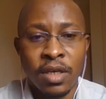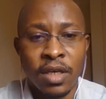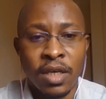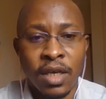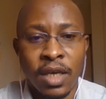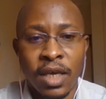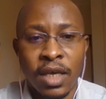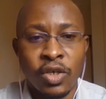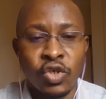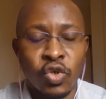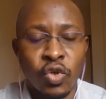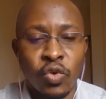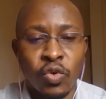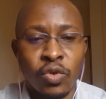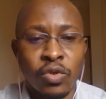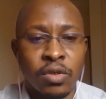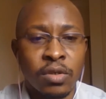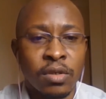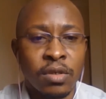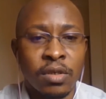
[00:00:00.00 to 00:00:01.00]
Issues
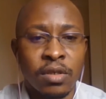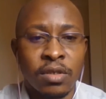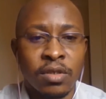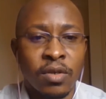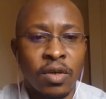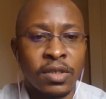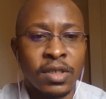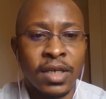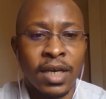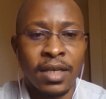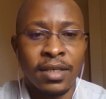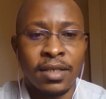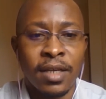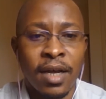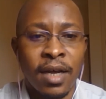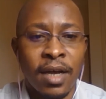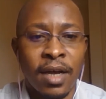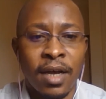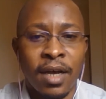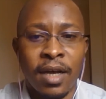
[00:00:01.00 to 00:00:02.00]
such as
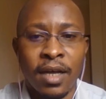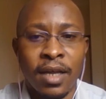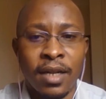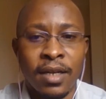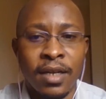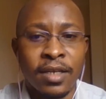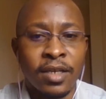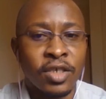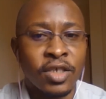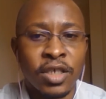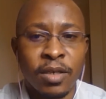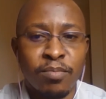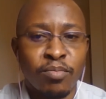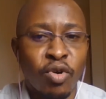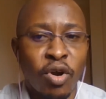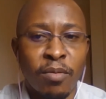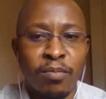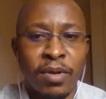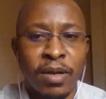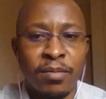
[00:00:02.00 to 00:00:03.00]
leadership
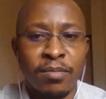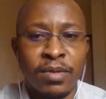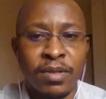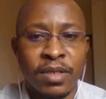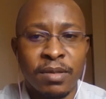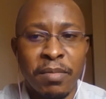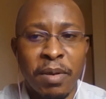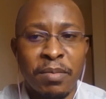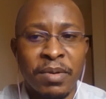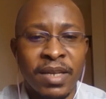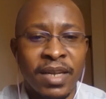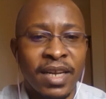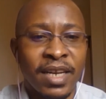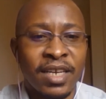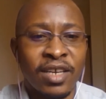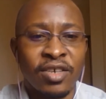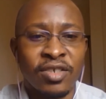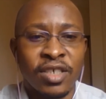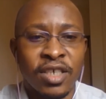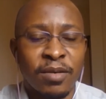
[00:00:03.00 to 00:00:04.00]
problems. Maybe the
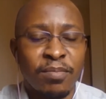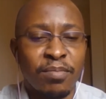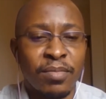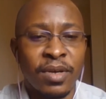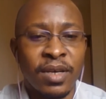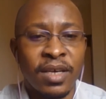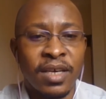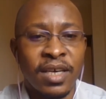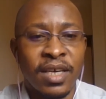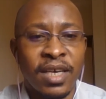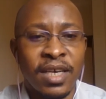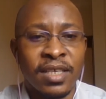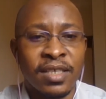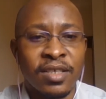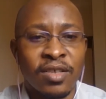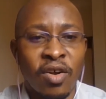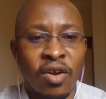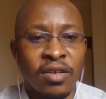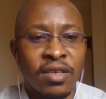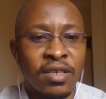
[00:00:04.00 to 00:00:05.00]
leadership is
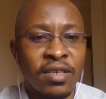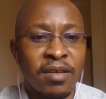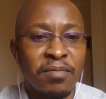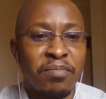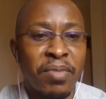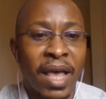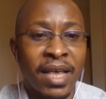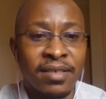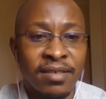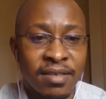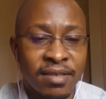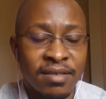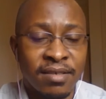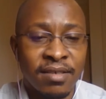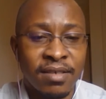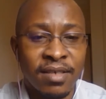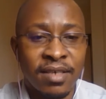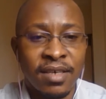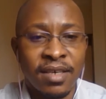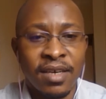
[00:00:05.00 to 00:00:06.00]
not the best.
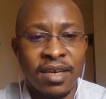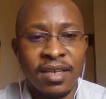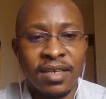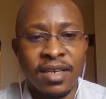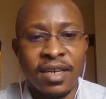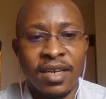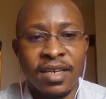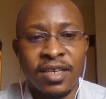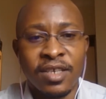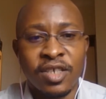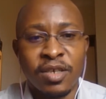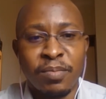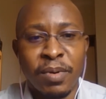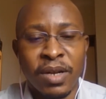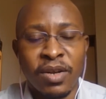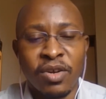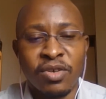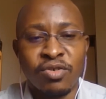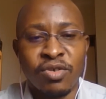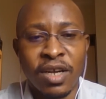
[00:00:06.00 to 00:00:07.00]
The leadership are
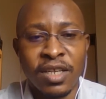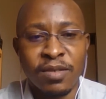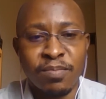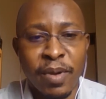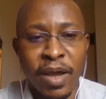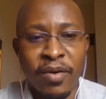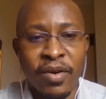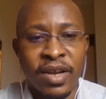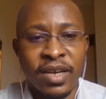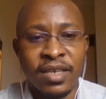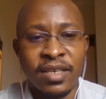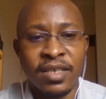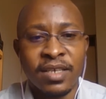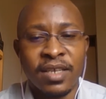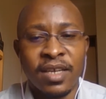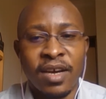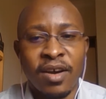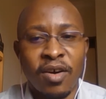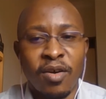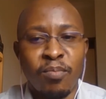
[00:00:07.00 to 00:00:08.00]
not transparent,
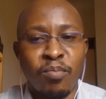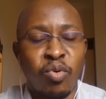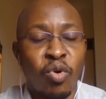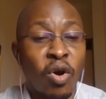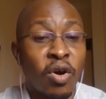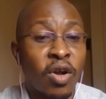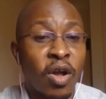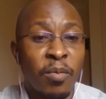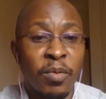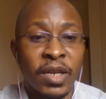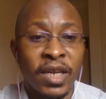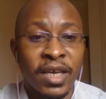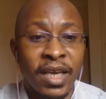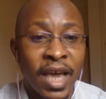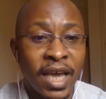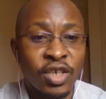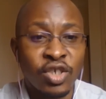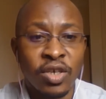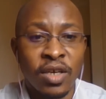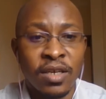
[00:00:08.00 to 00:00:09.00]
poor
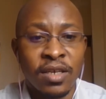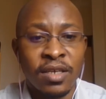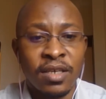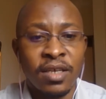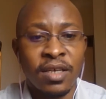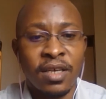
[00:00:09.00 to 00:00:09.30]
communication.